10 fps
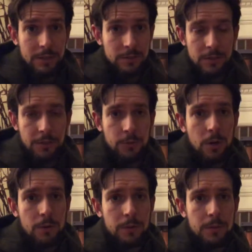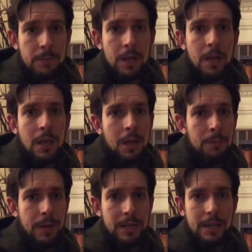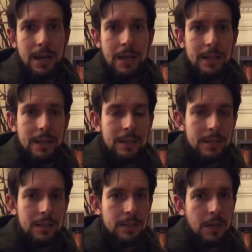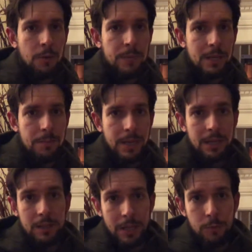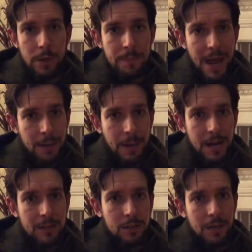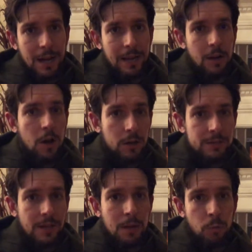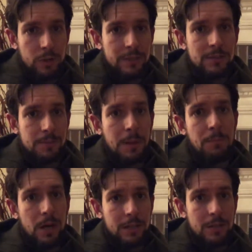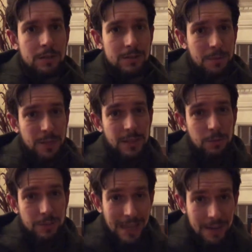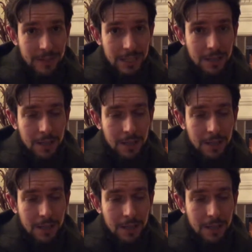There's nothing wrong with them. But, me being a lightweight backpacker, I had a hard time wanting to spend money on something that was heavy.